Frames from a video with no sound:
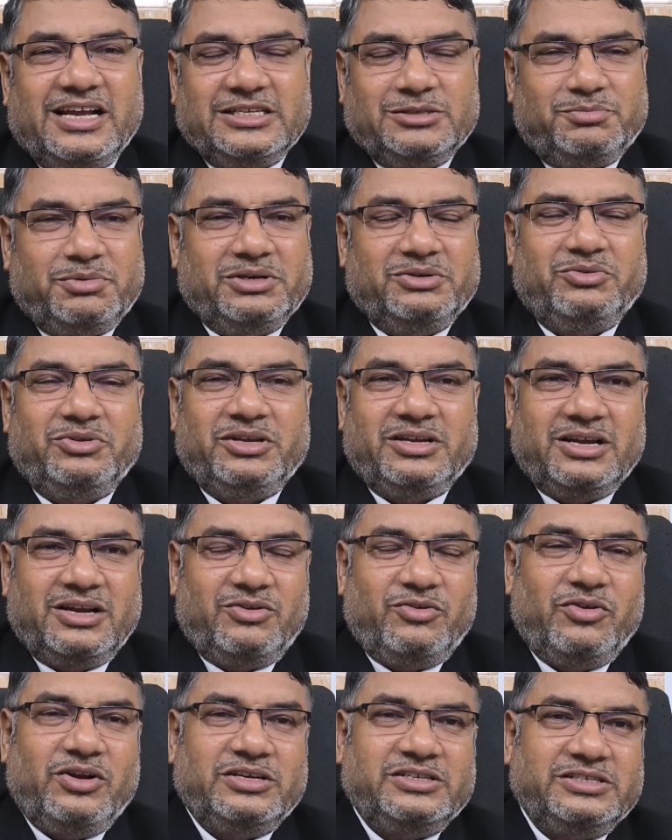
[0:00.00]
aspect we
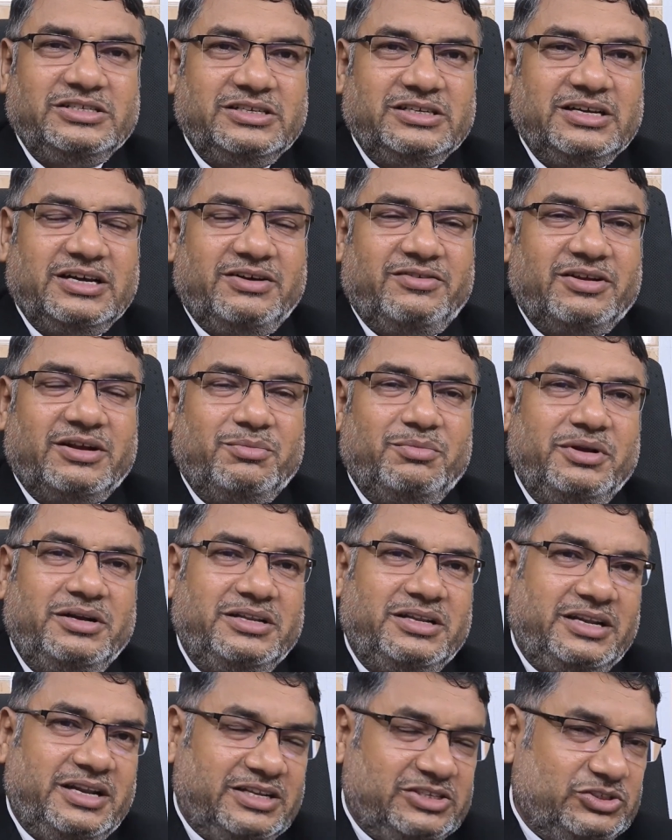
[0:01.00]
will cover up in
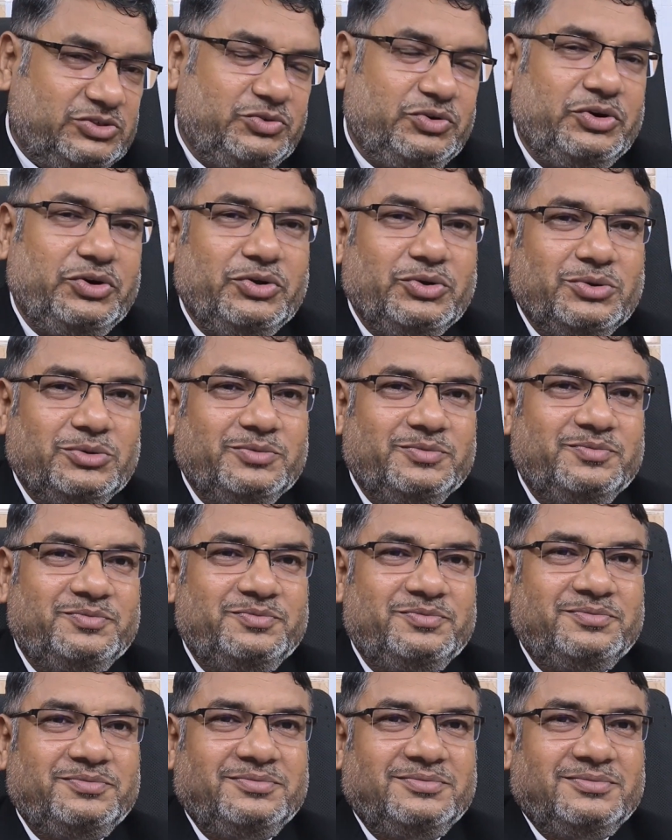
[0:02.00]
the next video,
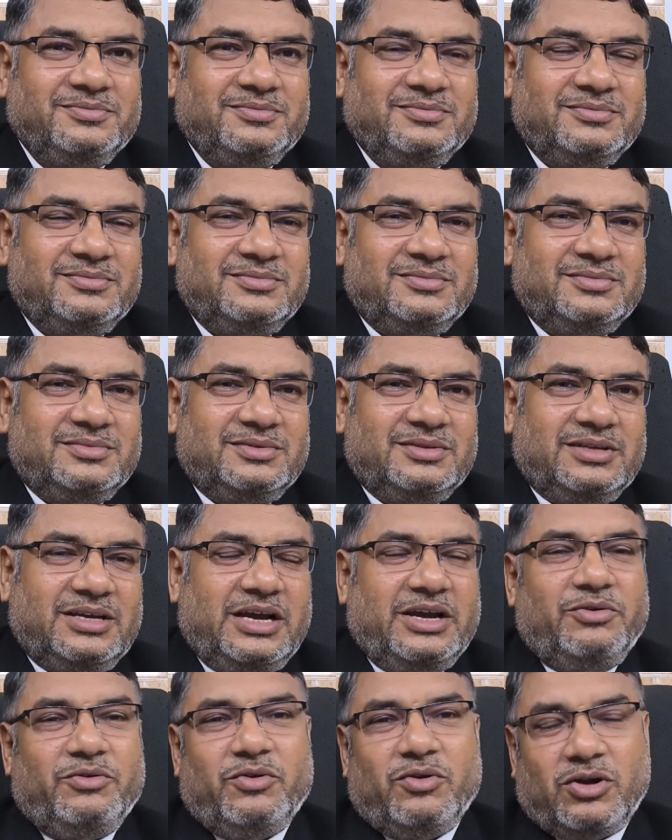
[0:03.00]

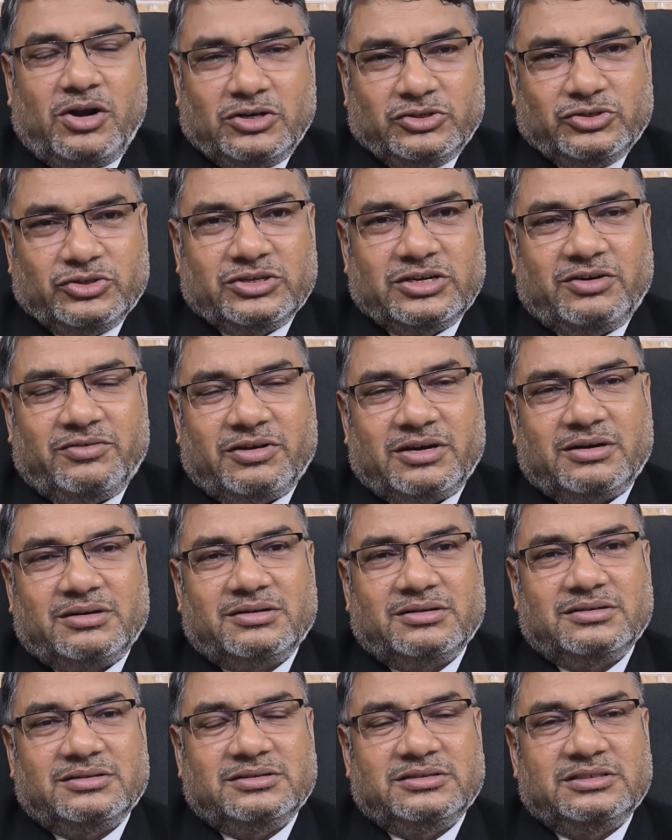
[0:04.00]
and we will also cover
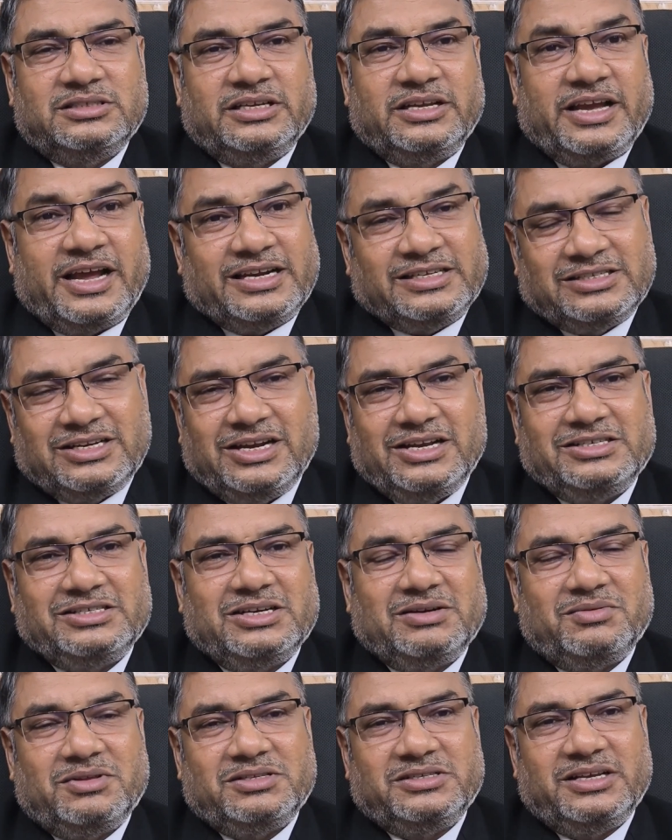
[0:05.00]
the
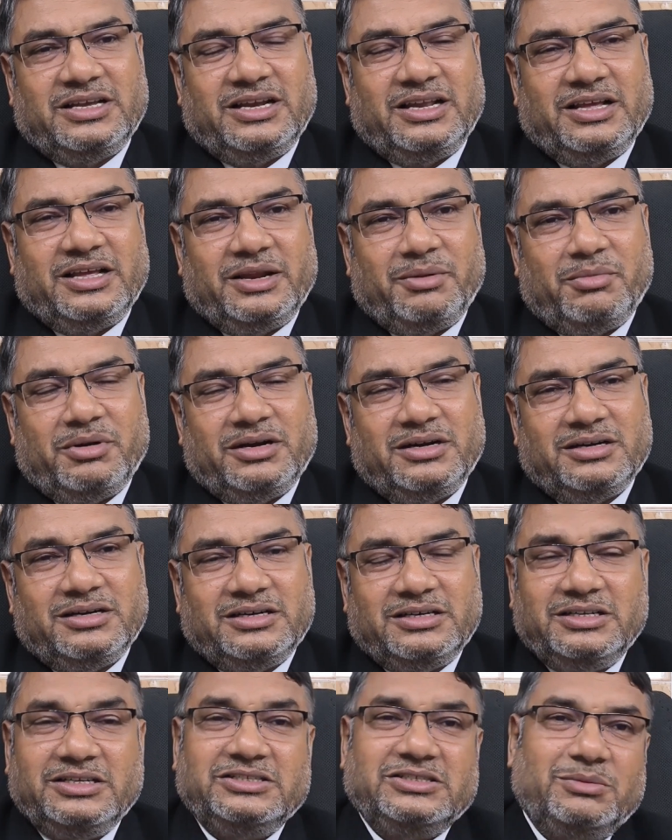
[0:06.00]
cancellation of the sale agreement
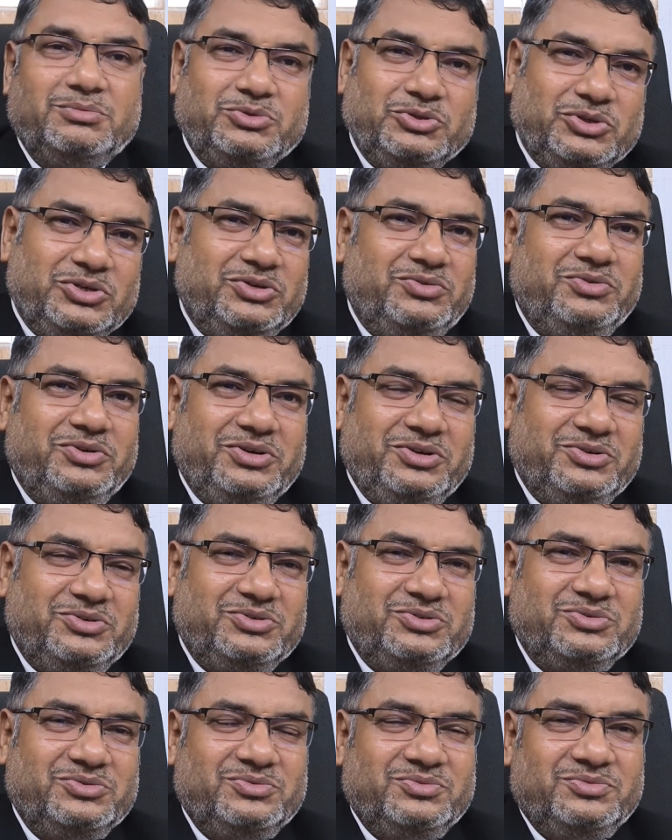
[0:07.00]
in the subsequent
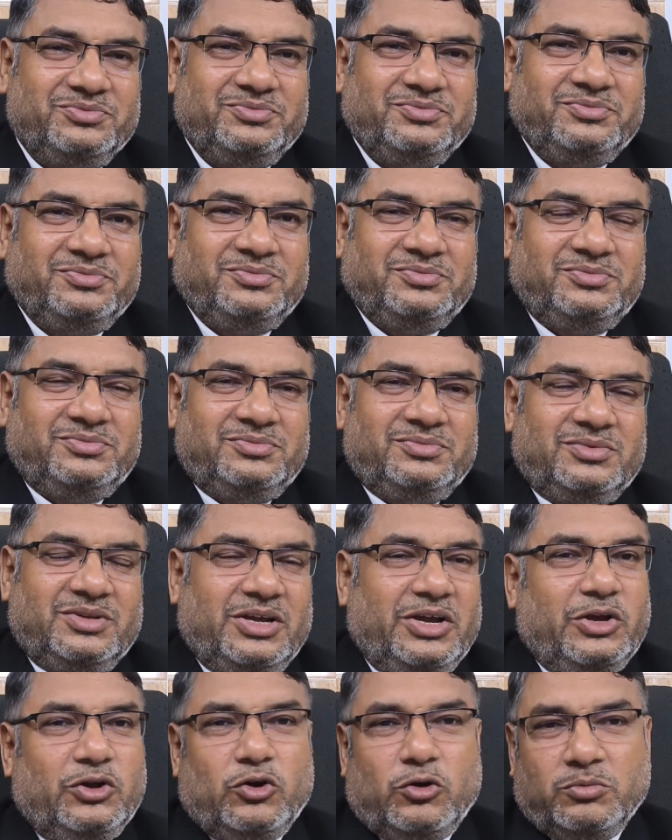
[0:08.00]
videos.
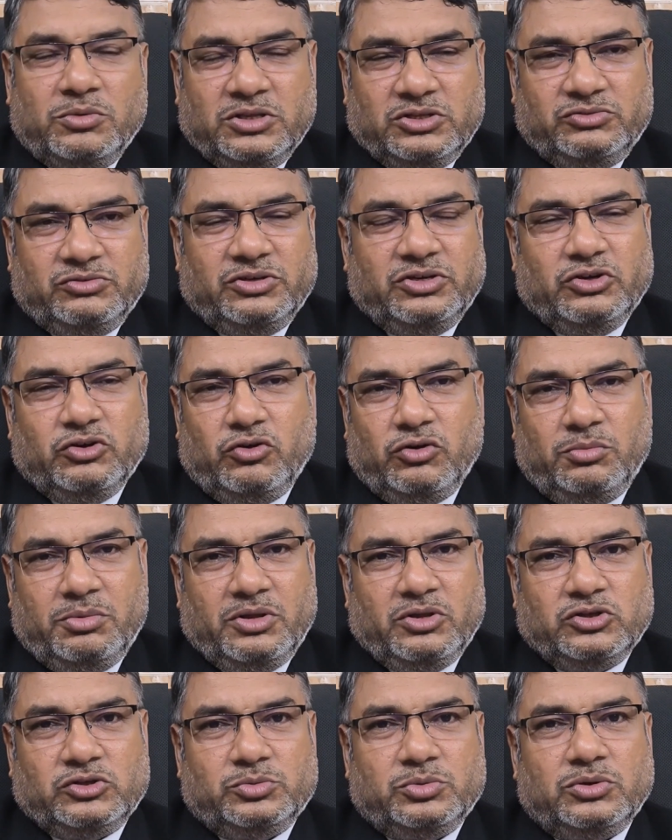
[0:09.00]
I hope this video will be
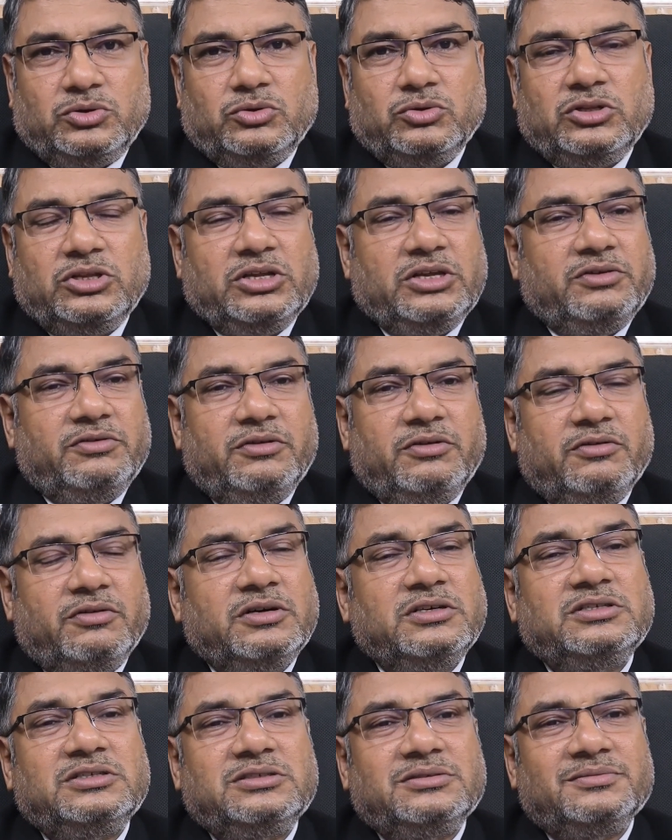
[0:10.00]
useful to the
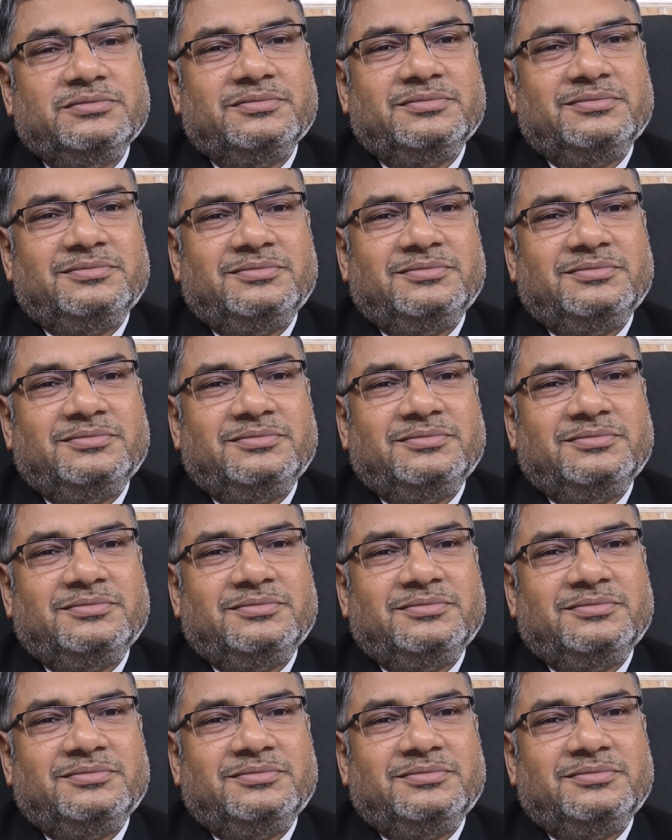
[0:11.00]
viewers.